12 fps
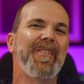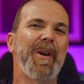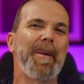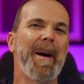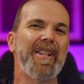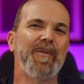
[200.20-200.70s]
you
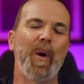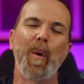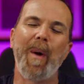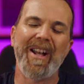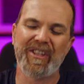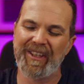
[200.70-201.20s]
very much for
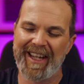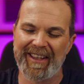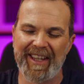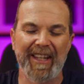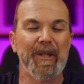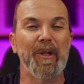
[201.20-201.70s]
watching
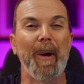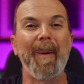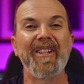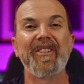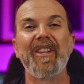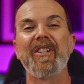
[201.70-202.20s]
and thank you so
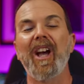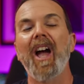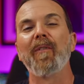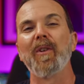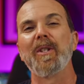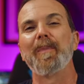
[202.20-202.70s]
much
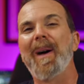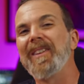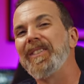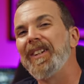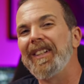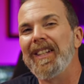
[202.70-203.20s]
DJI for
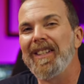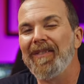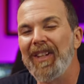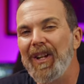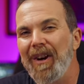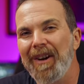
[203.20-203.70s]
sponsoring this
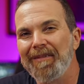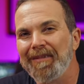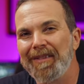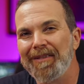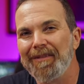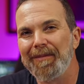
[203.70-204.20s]

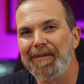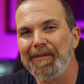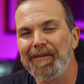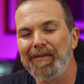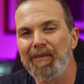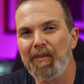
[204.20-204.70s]
video.
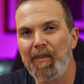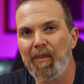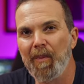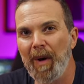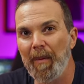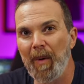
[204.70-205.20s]

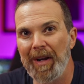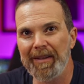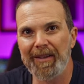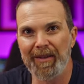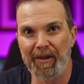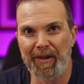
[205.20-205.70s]

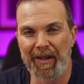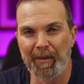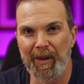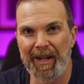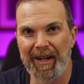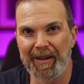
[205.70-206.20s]
What? You still
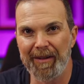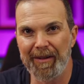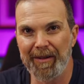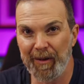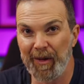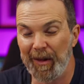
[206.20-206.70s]

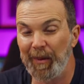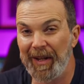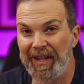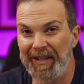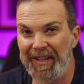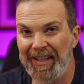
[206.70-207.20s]

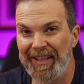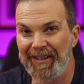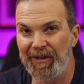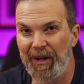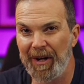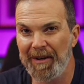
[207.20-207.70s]
wanna see the
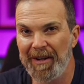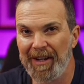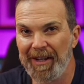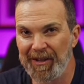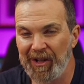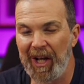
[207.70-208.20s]
intro?
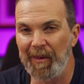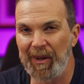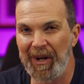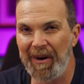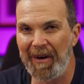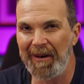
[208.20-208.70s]
Shall we
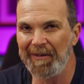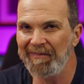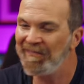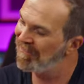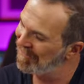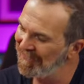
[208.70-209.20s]
go
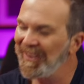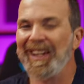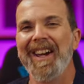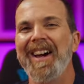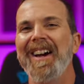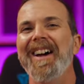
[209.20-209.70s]
on?
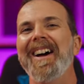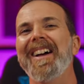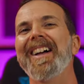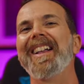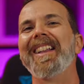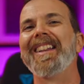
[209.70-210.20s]

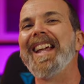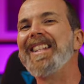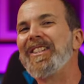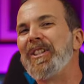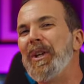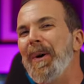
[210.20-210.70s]

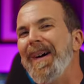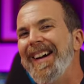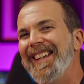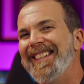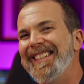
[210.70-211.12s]
Let's do it!